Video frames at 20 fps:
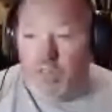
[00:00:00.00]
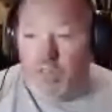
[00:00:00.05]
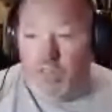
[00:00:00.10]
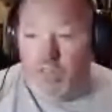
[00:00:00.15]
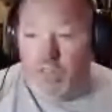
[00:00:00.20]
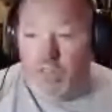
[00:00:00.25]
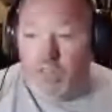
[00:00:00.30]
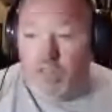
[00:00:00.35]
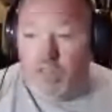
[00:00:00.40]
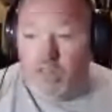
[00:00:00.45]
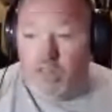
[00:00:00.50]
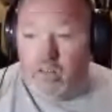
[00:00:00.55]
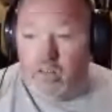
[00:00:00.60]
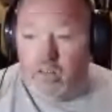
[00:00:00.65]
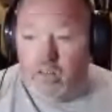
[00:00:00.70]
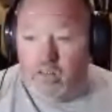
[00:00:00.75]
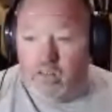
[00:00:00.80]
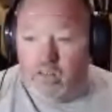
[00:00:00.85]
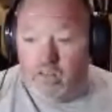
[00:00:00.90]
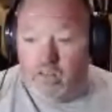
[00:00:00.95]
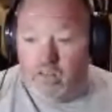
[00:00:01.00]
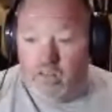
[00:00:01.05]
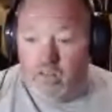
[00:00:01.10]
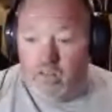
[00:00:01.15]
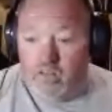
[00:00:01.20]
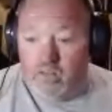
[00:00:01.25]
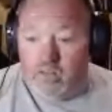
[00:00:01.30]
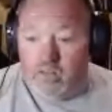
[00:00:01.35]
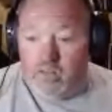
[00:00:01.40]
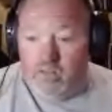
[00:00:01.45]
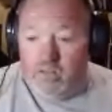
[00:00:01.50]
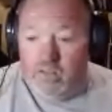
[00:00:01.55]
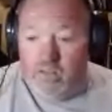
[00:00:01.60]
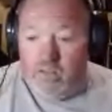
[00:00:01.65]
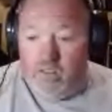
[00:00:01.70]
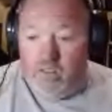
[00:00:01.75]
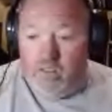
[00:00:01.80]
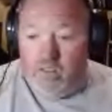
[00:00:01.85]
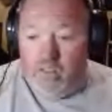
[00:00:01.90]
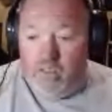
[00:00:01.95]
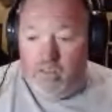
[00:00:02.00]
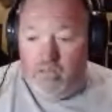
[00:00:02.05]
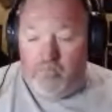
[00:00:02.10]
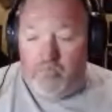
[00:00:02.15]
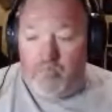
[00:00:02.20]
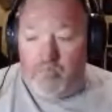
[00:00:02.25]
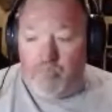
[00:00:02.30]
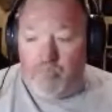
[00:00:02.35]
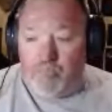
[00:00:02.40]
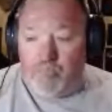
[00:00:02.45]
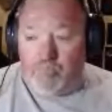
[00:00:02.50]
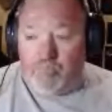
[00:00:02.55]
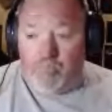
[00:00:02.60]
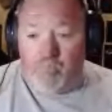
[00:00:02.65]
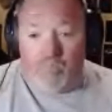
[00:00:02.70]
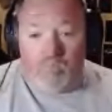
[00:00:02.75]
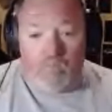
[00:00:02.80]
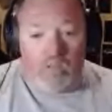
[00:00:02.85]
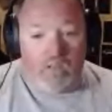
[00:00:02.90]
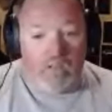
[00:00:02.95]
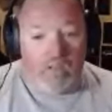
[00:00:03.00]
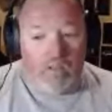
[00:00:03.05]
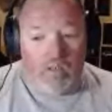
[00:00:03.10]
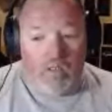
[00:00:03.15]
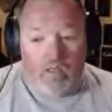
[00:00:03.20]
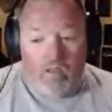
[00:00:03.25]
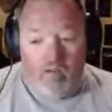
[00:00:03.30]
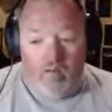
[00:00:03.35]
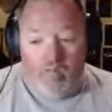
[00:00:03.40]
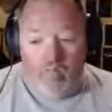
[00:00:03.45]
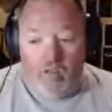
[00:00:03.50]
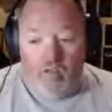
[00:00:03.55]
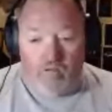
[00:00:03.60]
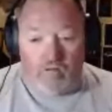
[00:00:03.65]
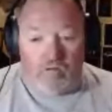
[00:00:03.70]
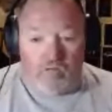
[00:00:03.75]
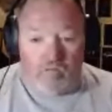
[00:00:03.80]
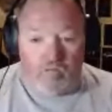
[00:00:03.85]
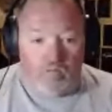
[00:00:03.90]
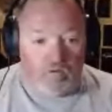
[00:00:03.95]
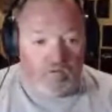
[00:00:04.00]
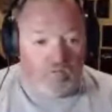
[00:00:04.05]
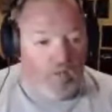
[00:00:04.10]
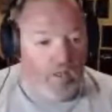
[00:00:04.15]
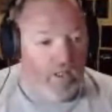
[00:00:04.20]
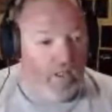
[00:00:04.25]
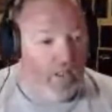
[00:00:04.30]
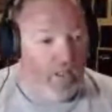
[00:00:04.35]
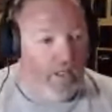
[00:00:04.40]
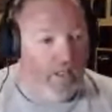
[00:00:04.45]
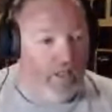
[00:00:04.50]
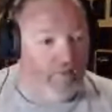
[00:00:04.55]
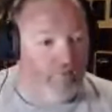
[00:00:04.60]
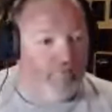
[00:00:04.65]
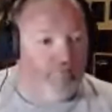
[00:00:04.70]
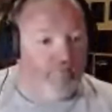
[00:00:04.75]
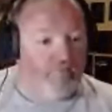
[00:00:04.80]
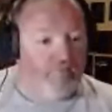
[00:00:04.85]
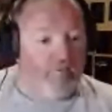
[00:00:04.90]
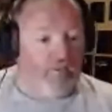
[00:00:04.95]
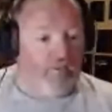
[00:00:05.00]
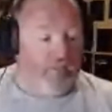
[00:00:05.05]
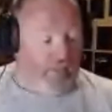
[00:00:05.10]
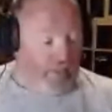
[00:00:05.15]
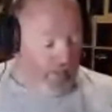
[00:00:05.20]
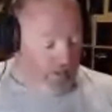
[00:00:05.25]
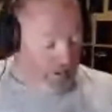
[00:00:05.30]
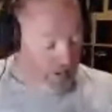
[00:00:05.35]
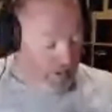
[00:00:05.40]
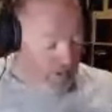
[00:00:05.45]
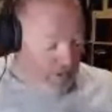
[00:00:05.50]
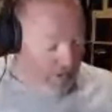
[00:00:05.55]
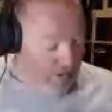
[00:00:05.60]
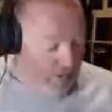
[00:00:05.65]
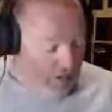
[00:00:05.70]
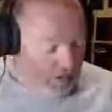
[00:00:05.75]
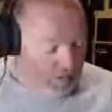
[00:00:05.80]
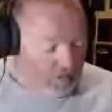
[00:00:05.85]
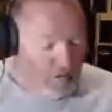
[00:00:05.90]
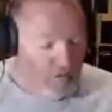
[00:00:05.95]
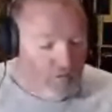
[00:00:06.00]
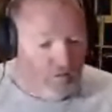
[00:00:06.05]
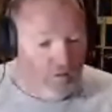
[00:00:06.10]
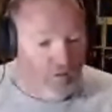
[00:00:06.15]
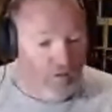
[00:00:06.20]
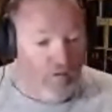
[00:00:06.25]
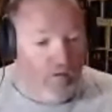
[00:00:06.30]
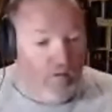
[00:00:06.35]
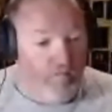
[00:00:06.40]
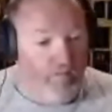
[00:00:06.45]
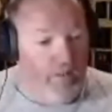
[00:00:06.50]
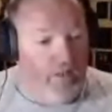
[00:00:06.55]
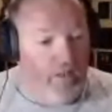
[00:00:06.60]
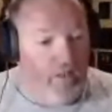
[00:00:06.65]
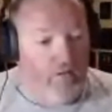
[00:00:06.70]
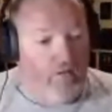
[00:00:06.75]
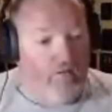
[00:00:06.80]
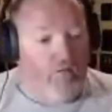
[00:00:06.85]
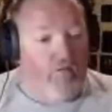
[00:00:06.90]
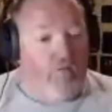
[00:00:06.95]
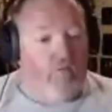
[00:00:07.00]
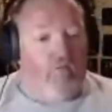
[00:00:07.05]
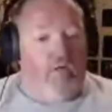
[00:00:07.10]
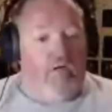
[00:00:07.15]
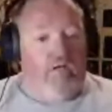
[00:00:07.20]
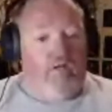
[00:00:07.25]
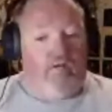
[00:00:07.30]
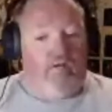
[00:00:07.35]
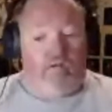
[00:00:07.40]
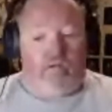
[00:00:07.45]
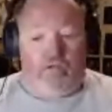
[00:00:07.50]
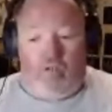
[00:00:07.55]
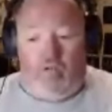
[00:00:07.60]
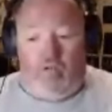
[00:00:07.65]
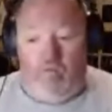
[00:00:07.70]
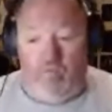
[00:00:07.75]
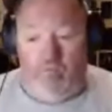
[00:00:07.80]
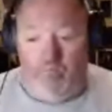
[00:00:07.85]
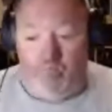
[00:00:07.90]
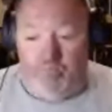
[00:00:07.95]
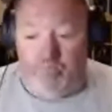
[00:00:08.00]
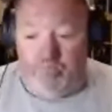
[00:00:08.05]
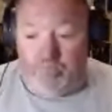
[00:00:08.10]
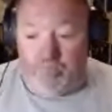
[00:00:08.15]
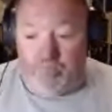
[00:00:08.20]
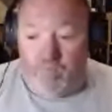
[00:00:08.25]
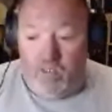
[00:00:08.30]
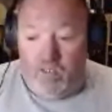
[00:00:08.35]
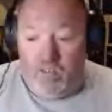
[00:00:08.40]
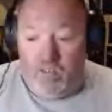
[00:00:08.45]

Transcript: and uh, I almost was way late. But also, too, I've been under the weather. So,